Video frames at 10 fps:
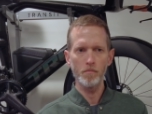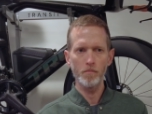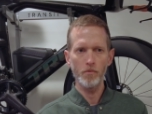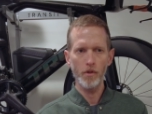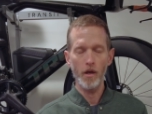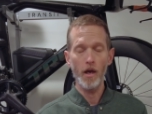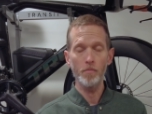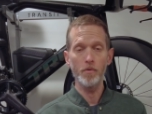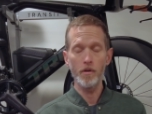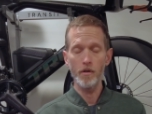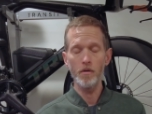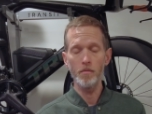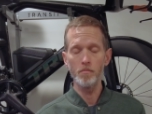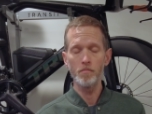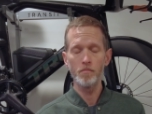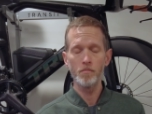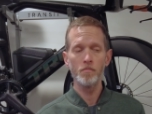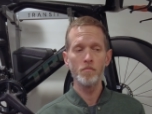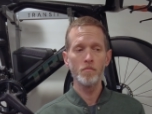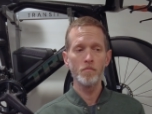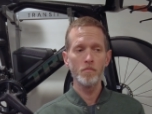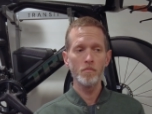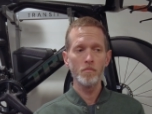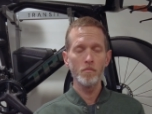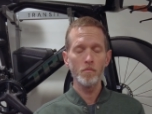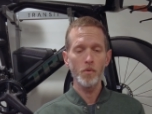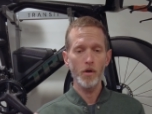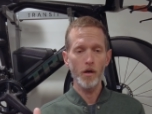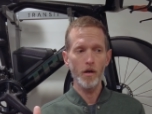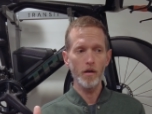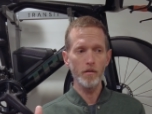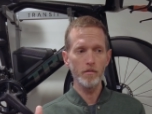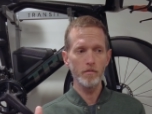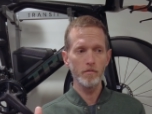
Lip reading: thing happen to him, but on